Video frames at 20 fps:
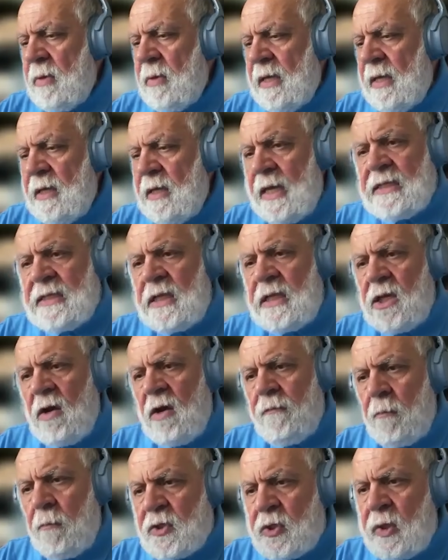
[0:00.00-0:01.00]
Italy
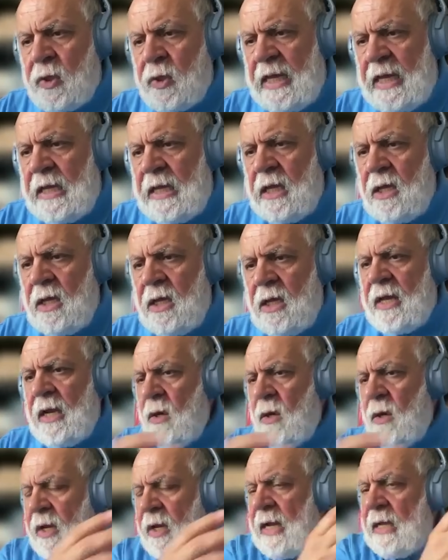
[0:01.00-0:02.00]
of Mussolini, you
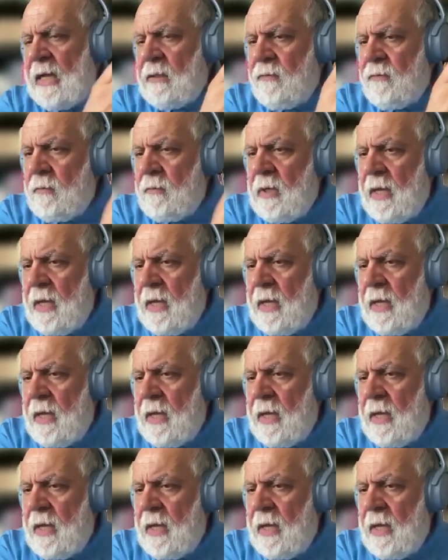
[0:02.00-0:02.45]
can look at